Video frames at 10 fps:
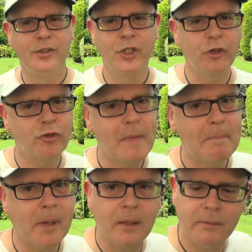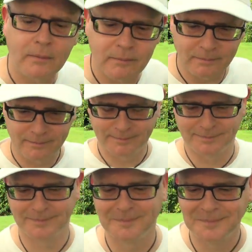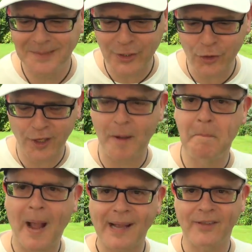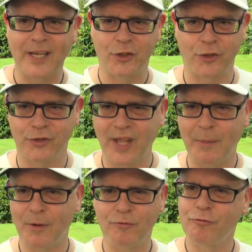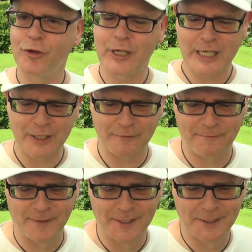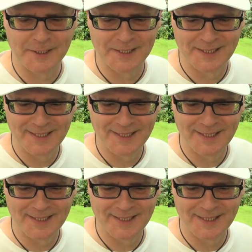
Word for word: Do you remember? They should come back, they should. They were really good fun.